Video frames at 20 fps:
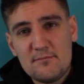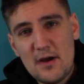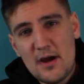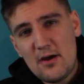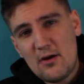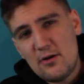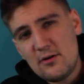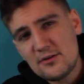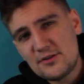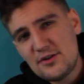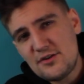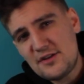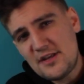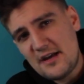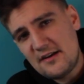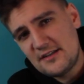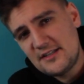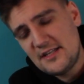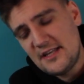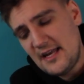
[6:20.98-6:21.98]
My old
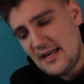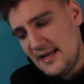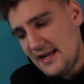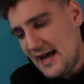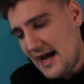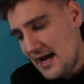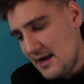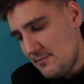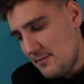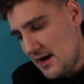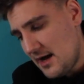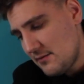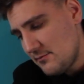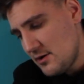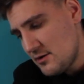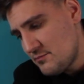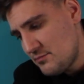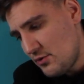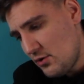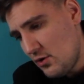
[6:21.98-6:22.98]
2009
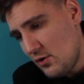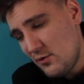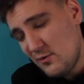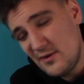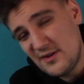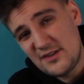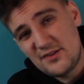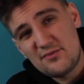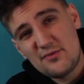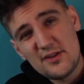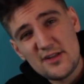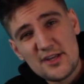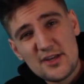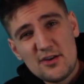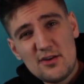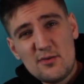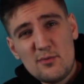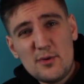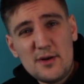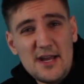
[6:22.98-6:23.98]
MacBook Pro was really
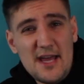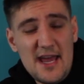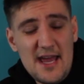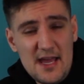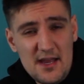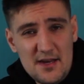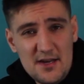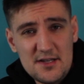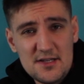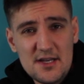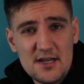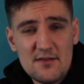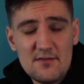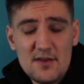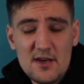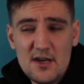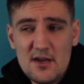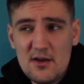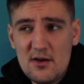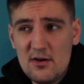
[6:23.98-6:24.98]
good with editing
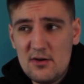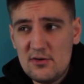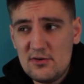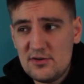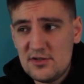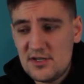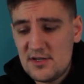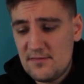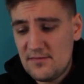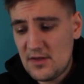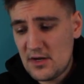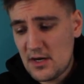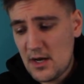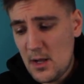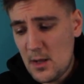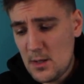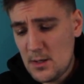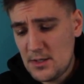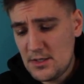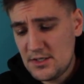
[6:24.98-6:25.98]
videos. The
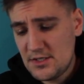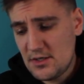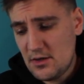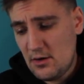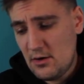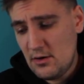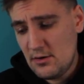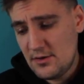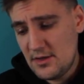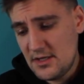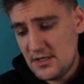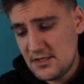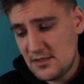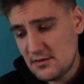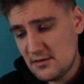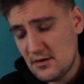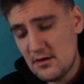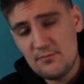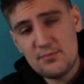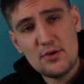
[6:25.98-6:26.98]
colors on
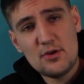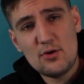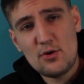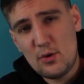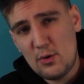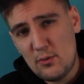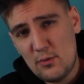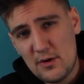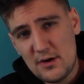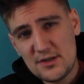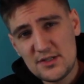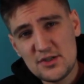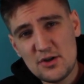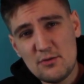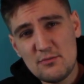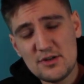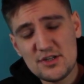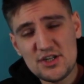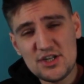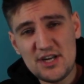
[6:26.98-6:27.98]
this computer were
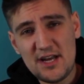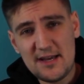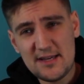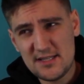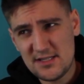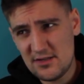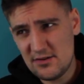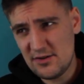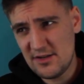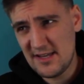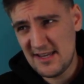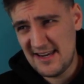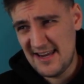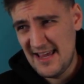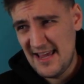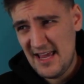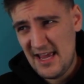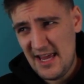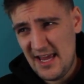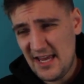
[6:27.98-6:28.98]
so much nicer than
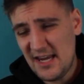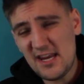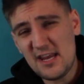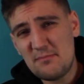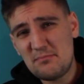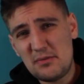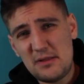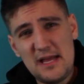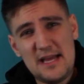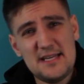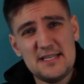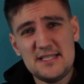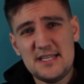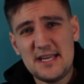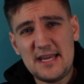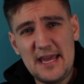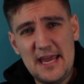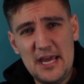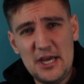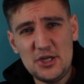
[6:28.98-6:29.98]
any
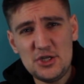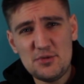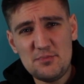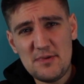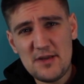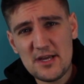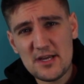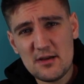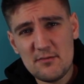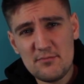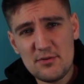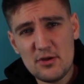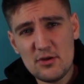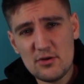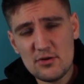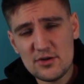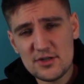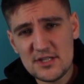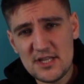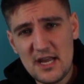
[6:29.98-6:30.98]
plastic HP
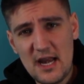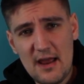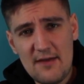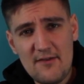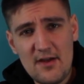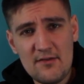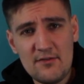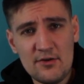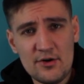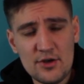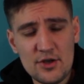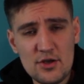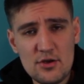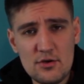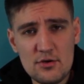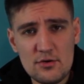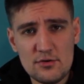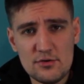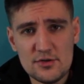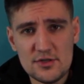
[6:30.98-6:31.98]
computers that I've ever
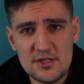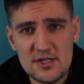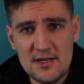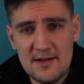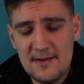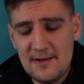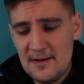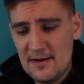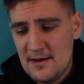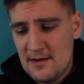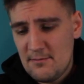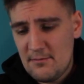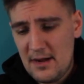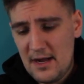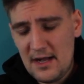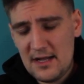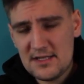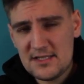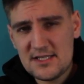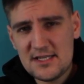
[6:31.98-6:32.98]
used.
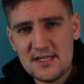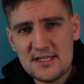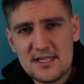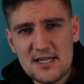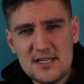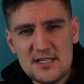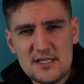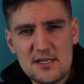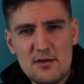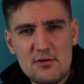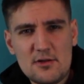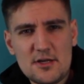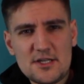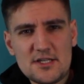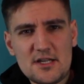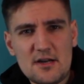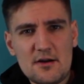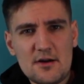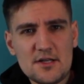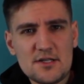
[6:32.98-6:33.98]
But since I slowly
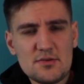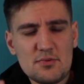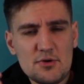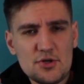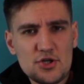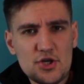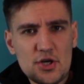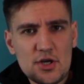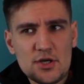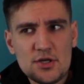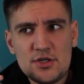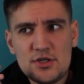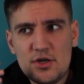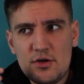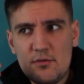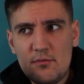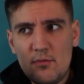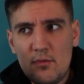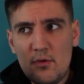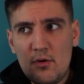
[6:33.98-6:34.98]
started switching
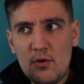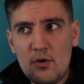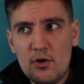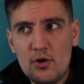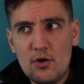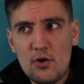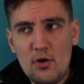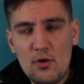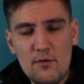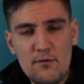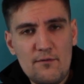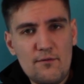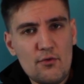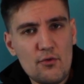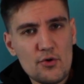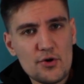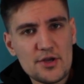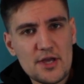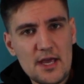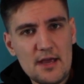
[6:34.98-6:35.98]
to more of
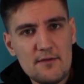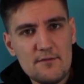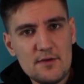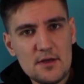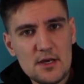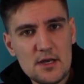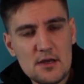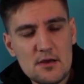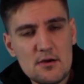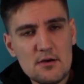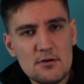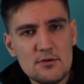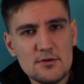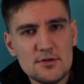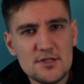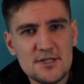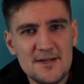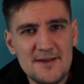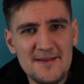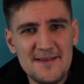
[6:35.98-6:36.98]
4K
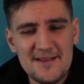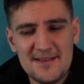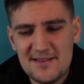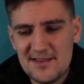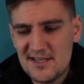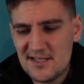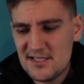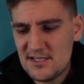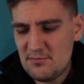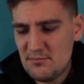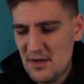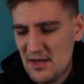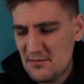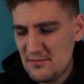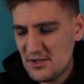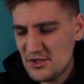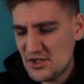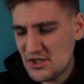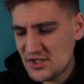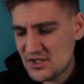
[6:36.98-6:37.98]
videos, this
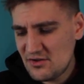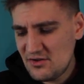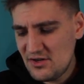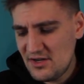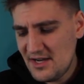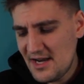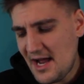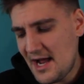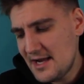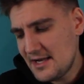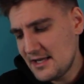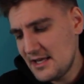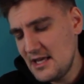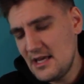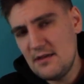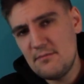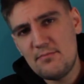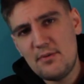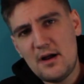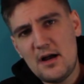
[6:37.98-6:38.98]
baby just could not
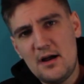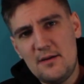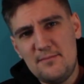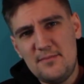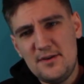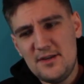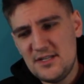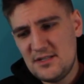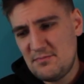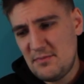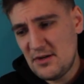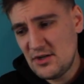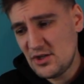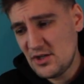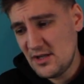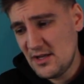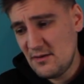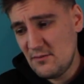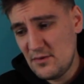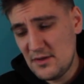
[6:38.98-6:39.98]
keep up,
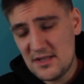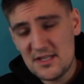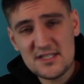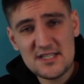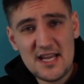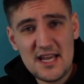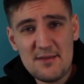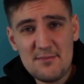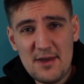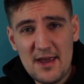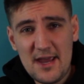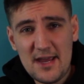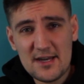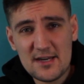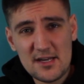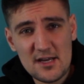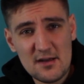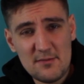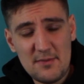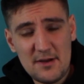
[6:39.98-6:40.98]
especially with the same
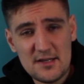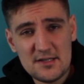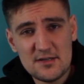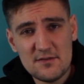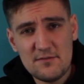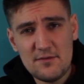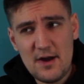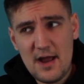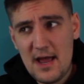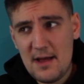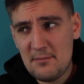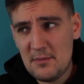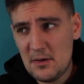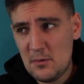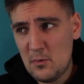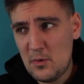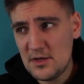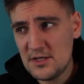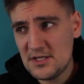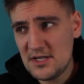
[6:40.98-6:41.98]
8GB of RAM
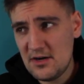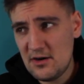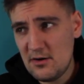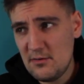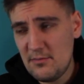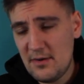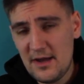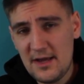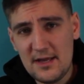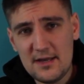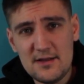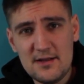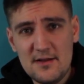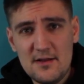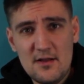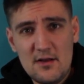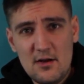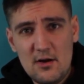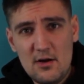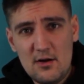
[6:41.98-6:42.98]
and 1TB
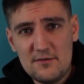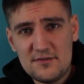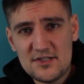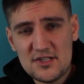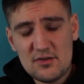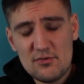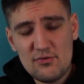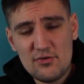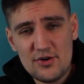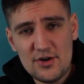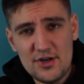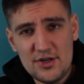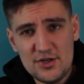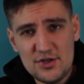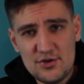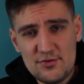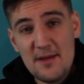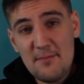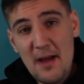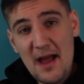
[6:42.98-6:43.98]
of
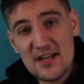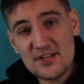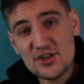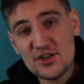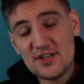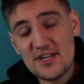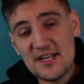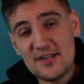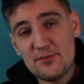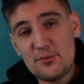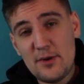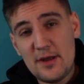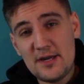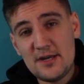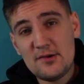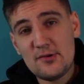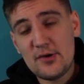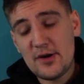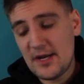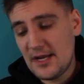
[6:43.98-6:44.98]
storage. Imagine that
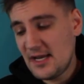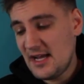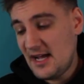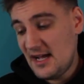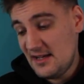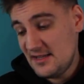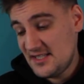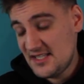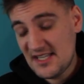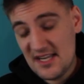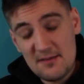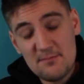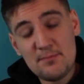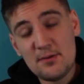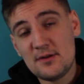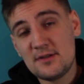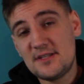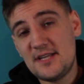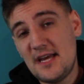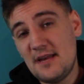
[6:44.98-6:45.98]
rendering a
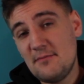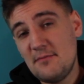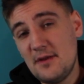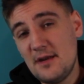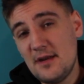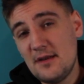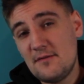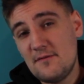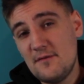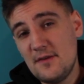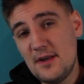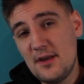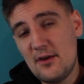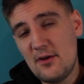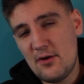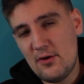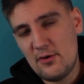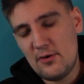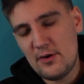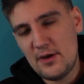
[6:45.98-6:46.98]
simple 10-minute
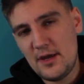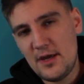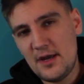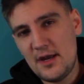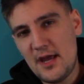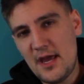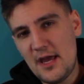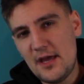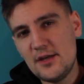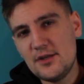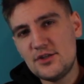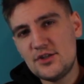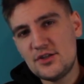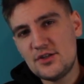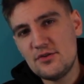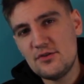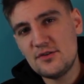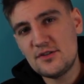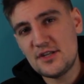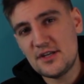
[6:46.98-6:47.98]
video in
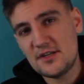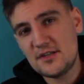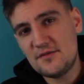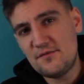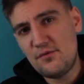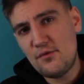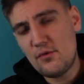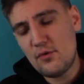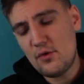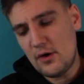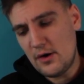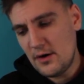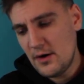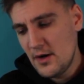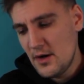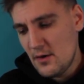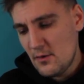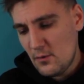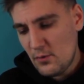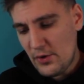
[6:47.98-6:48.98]
H.264
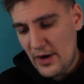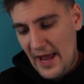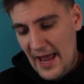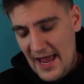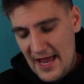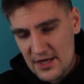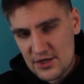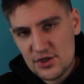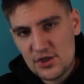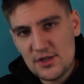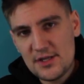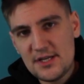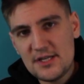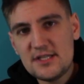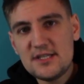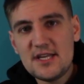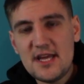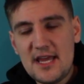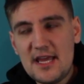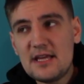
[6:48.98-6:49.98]
would actually
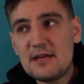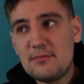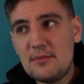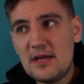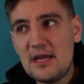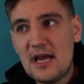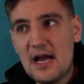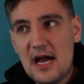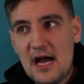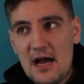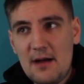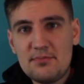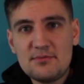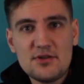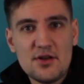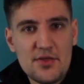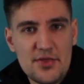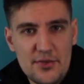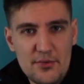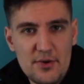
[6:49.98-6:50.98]
take me up
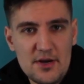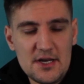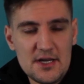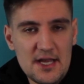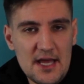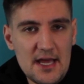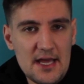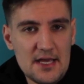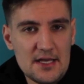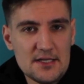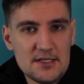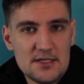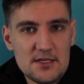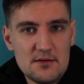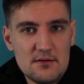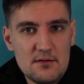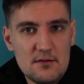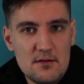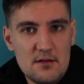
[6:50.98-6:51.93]
to 3 days.